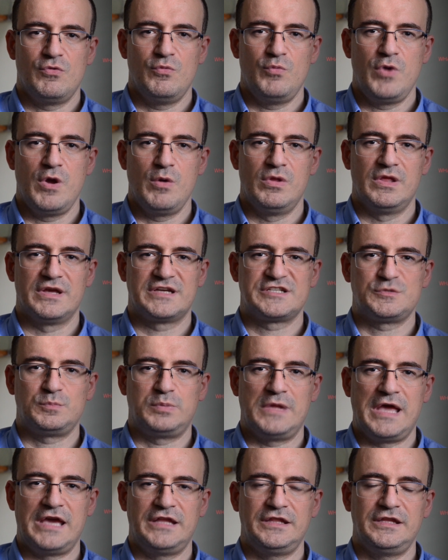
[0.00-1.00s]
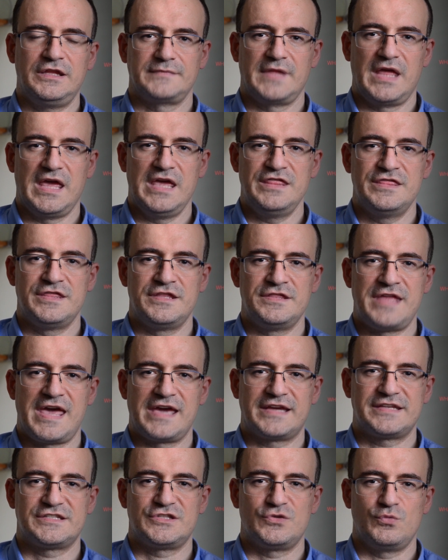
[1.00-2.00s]
We will explain in the
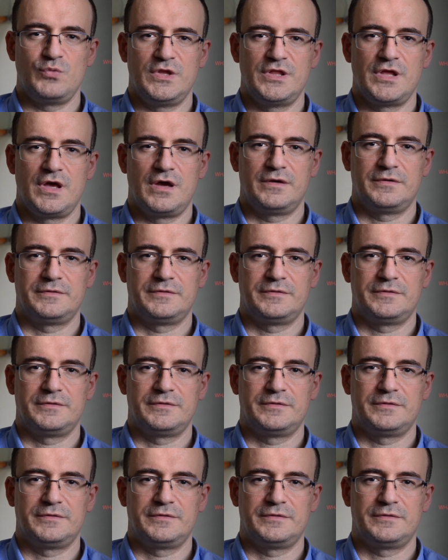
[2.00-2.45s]
next video.